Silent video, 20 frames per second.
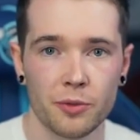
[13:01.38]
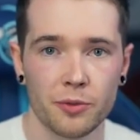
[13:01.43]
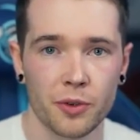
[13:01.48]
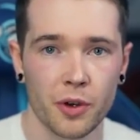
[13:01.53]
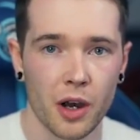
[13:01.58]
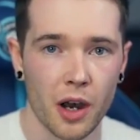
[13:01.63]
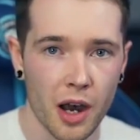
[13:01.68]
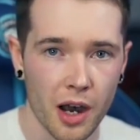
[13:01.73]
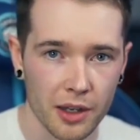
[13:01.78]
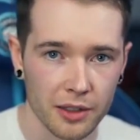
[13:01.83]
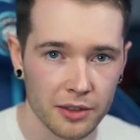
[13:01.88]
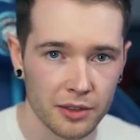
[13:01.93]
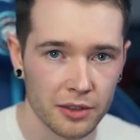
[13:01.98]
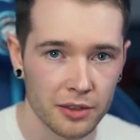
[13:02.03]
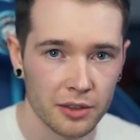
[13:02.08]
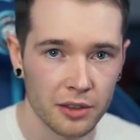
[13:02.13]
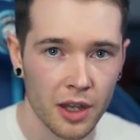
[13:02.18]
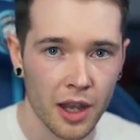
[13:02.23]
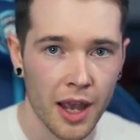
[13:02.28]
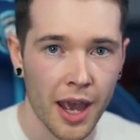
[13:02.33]
for
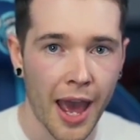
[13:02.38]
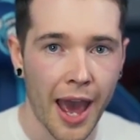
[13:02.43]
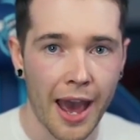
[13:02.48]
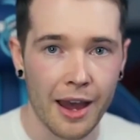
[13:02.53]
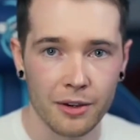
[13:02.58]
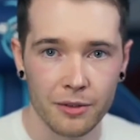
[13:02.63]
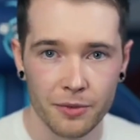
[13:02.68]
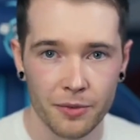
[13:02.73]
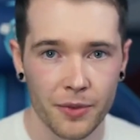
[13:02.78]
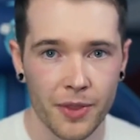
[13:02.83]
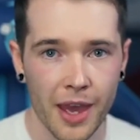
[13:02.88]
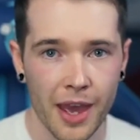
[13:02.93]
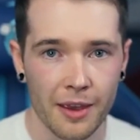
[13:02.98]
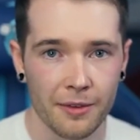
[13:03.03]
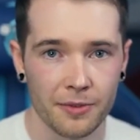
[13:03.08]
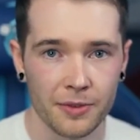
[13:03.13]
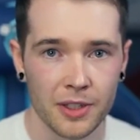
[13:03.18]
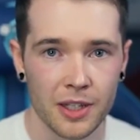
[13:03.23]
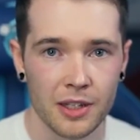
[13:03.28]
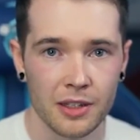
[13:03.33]
us and for the
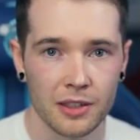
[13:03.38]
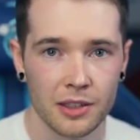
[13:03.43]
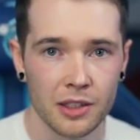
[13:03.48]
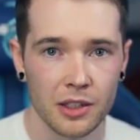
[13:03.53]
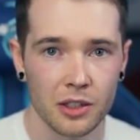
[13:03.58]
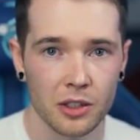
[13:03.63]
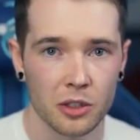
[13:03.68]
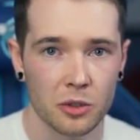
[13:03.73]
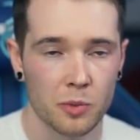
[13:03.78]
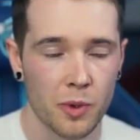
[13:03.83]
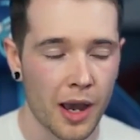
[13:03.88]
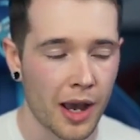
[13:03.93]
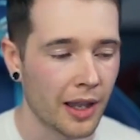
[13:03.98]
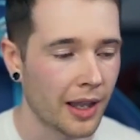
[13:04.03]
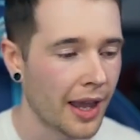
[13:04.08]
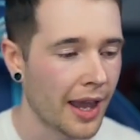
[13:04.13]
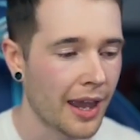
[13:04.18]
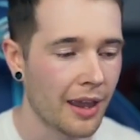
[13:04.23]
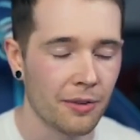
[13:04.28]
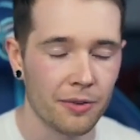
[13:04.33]
FTC as
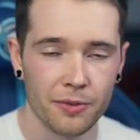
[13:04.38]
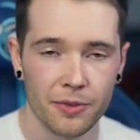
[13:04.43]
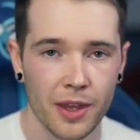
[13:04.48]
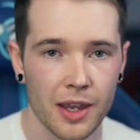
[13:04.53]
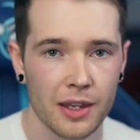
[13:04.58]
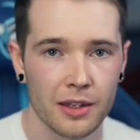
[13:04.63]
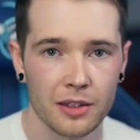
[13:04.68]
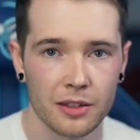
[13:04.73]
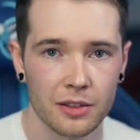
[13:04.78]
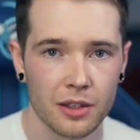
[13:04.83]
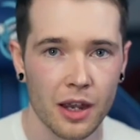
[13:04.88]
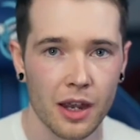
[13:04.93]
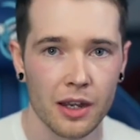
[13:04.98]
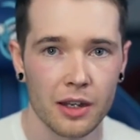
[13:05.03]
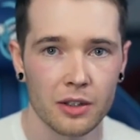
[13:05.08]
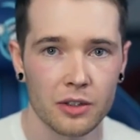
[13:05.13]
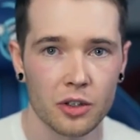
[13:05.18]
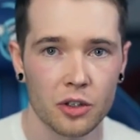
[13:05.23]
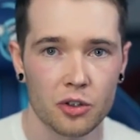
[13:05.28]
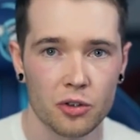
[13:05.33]
well if they
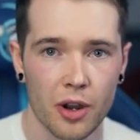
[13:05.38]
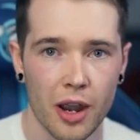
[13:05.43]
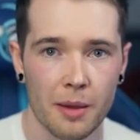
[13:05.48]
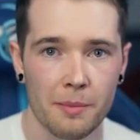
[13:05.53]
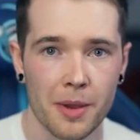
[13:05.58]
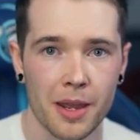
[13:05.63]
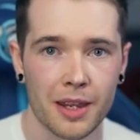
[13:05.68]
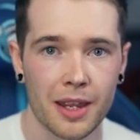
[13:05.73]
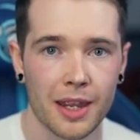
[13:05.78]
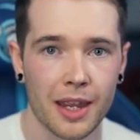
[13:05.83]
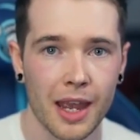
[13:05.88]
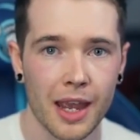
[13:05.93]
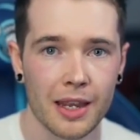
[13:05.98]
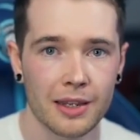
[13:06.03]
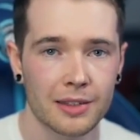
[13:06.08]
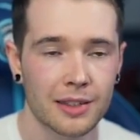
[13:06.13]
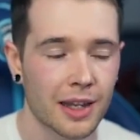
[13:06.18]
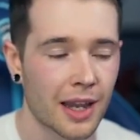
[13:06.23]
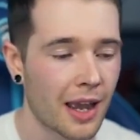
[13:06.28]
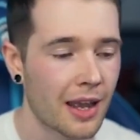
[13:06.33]
decided to try and make a
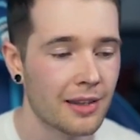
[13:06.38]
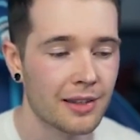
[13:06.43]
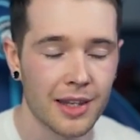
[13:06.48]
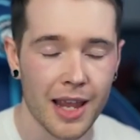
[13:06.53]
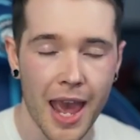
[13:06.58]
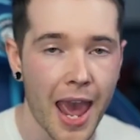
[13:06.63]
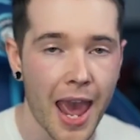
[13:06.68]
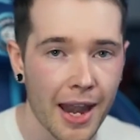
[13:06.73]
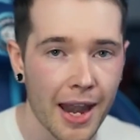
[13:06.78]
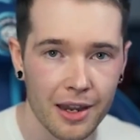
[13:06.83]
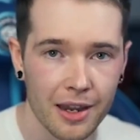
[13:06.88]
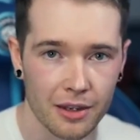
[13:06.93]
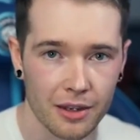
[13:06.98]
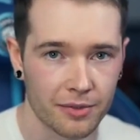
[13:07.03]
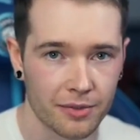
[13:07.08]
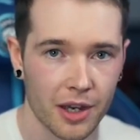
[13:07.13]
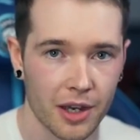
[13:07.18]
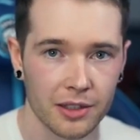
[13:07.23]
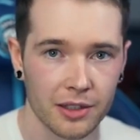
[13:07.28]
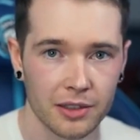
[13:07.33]
case against any
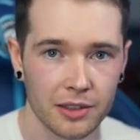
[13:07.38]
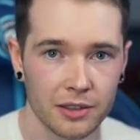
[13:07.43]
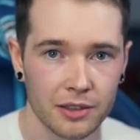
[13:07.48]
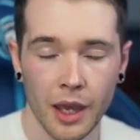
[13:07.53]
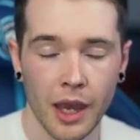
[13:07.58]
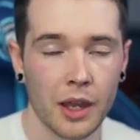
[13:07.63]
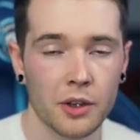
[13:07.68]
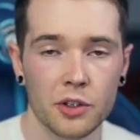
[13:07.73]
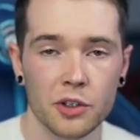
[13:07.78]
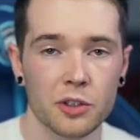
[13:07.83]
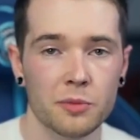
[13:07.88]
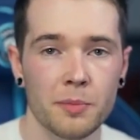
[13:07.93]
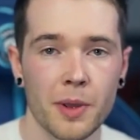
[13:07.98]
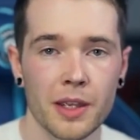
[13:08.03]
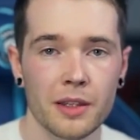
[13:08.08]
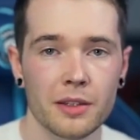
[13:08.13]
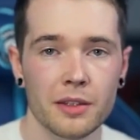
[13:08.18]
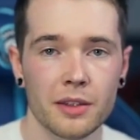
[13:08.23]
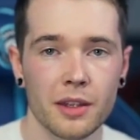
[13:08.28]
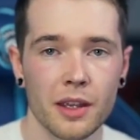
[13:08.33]
of us, and just
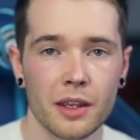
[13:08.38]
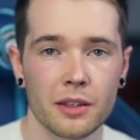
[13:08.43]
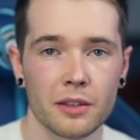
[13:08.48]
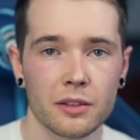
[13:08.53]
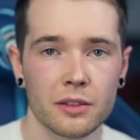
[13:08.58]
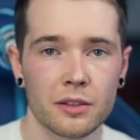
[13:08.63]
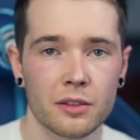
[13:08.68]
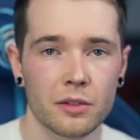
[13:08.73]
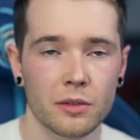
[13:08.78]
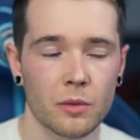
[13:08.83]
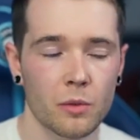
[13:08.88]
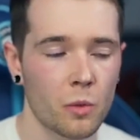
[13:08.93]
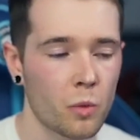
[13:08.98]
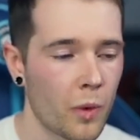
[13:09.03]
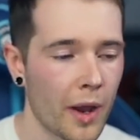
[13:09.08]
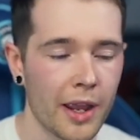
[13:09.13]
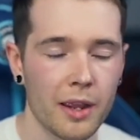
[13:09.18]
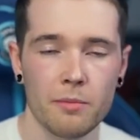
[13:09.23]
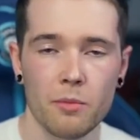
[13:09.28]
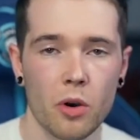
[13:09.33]
makes things
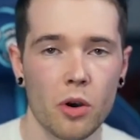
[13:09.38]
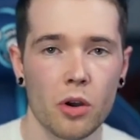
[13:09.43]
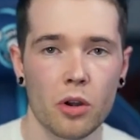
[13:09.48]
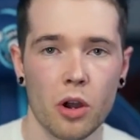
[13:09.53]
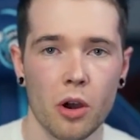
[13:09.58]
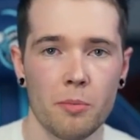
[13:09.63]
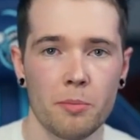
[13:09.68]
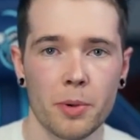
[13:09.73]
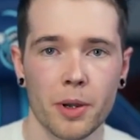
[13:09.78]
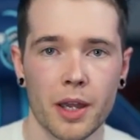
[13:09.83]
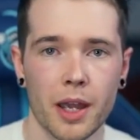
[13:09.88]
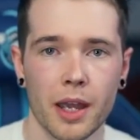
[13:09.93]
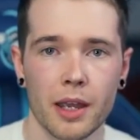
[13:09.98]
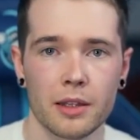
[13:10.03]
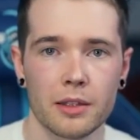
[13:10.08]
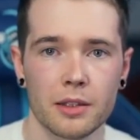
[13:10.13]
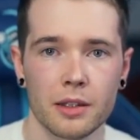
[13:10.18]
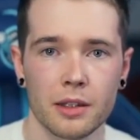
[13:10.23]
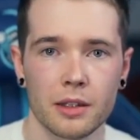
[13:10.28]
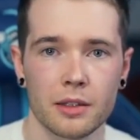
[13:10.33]
way more
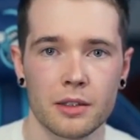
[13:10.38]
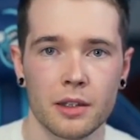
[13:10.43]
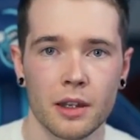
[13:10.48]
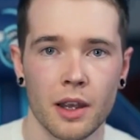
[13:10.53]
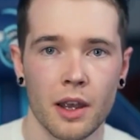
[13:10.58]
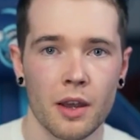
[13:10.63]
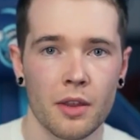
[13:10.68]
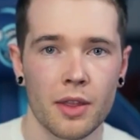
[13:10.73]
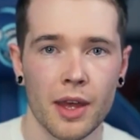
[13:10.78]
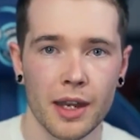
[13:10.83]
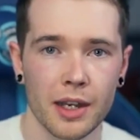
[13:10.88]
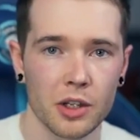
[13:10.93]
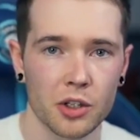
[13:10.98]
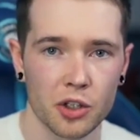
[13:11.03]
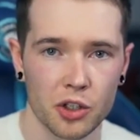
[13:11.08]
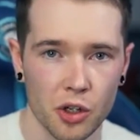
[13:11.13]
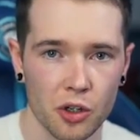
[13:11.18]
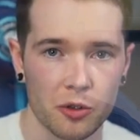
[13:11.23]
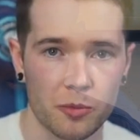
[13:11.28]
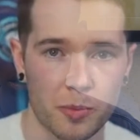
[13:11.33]
complicated than it
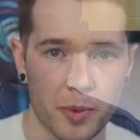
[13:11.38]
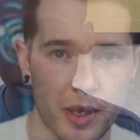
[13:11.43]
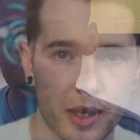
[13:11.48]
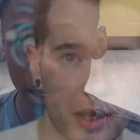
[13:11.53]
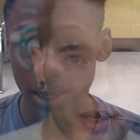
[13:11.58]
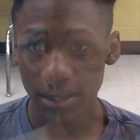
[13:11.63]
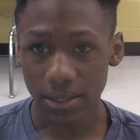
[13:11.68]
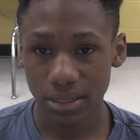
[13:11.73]
should be.